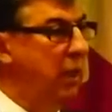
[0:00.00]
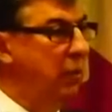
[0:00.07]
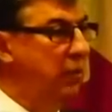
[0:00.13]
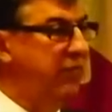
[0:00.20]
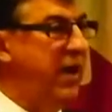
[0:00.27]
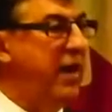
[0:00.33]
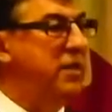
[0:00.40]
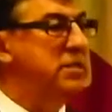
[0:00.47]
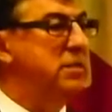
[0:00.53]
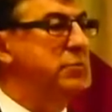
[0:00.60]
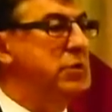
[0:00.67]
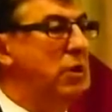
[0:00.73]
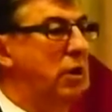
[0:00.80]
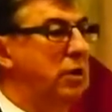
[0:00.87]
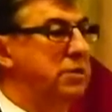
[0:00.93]
We've added some
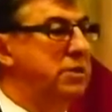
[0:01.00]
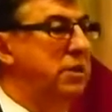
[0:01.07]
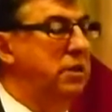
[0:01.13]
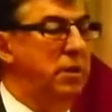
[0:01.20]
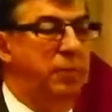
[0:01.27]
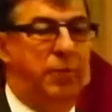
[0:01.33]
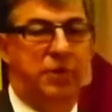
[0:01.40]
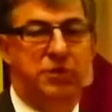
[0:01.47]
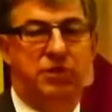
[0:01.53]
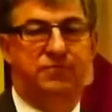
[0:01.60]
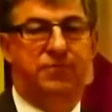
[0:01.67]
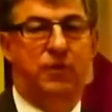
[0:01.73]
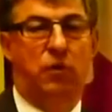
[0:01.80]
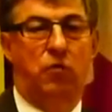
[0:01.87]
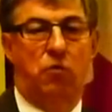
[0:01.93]
dollars into the budget
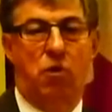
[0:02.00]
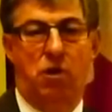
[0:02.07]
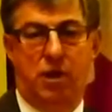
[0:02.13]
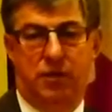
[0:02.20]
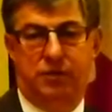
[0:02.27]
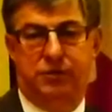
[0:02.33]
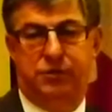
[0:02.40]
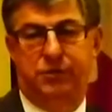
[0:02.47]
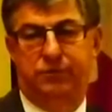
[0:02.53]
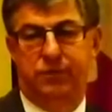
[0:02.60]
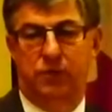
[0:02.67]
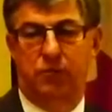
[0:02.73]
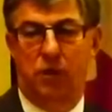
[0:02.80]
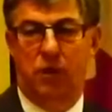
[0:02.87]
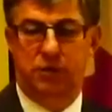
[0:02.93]
for L'Orange.
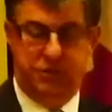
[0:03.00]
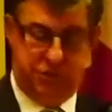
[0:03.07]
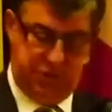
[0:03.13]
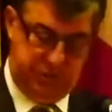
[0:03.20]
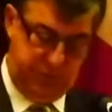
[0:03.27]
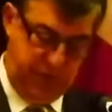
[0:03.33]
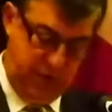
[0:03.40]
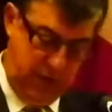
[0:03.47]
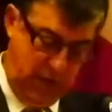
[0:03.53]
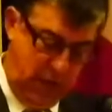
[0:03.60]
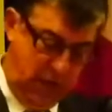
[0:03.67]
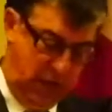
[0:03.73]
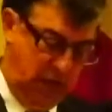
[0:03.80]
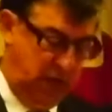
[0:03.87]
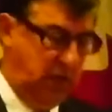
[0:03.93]
L'Orange has been
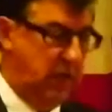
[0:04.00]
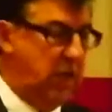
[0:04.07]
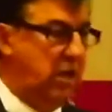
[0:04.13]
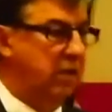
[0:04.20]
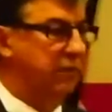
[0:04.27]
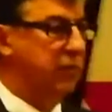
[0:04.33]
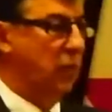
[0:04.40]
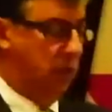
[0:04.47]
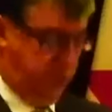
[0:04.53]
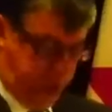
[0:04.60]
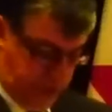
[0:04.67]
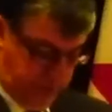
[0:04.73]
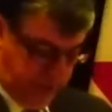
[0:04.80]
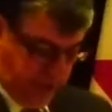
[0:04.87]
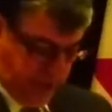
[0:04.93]
in need of
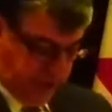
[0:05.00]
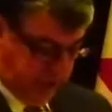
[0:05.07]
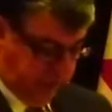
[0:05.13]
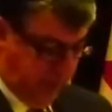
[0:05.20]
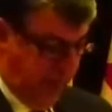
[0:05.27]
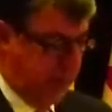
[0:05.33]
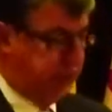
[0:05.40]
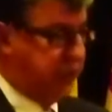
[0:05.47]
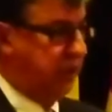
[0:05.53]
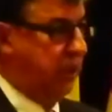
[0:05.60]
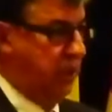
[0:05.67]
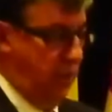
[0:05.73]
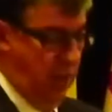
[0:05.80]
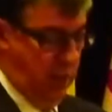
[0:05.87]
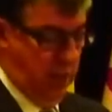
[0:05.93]
long-term care expansion
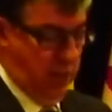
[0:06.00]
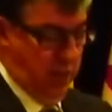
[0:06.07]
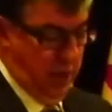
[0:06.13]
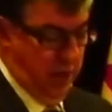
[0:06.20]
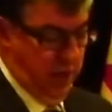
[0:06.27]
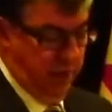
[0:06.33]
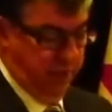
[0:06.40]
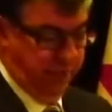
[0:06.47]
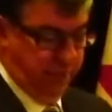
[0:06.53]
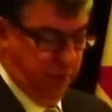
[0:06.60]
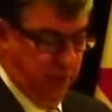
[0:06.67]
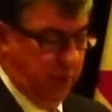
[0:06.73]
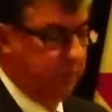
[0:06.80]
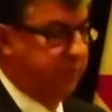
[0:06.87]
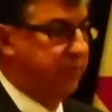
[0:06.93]

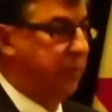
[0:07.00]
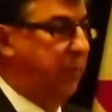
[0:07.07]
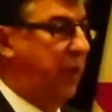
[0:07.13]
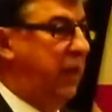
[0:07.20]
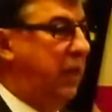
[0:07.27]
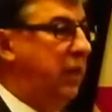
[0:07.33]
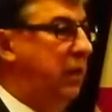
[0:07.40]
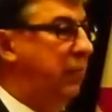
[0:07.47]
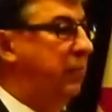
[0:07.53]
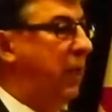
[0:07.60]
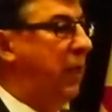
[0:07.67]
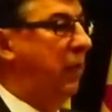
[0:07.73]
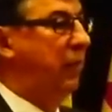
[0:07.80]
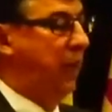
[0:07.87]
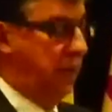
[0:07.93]
for
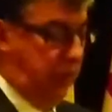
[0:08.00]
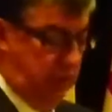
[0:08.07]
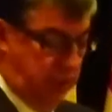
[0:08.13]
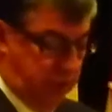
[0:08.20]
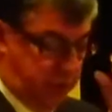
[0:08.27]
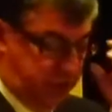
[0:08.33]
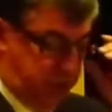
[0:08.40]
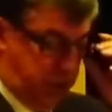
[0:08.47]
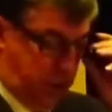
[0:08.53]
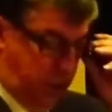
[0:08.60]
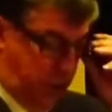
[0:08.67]
many years.